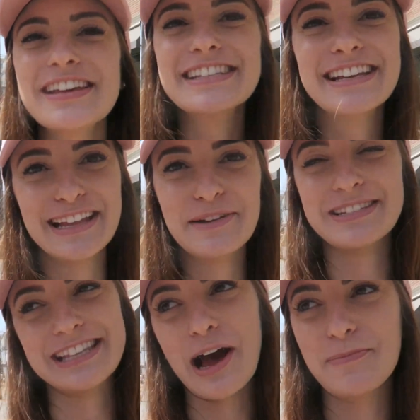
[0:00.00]
this clip
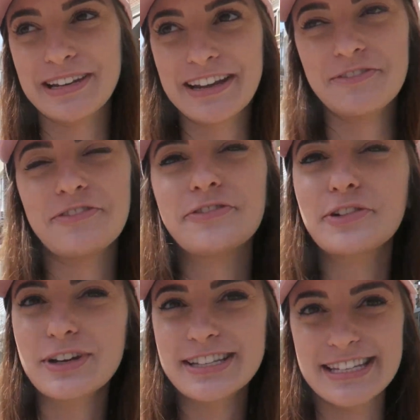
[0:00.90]
is happening
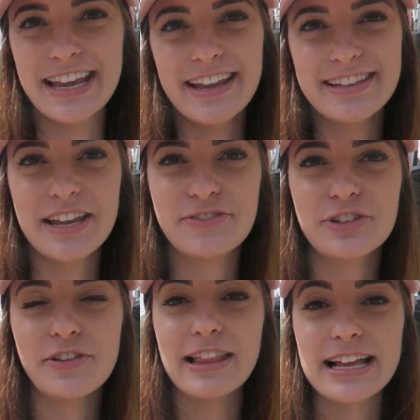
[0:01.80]
four days
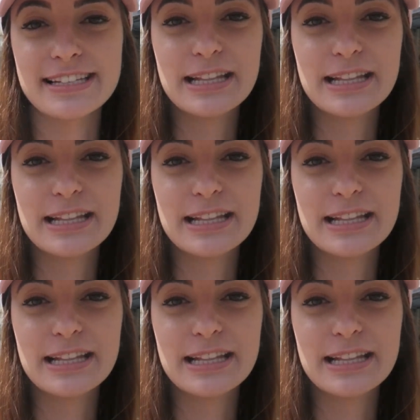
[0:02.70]
after the last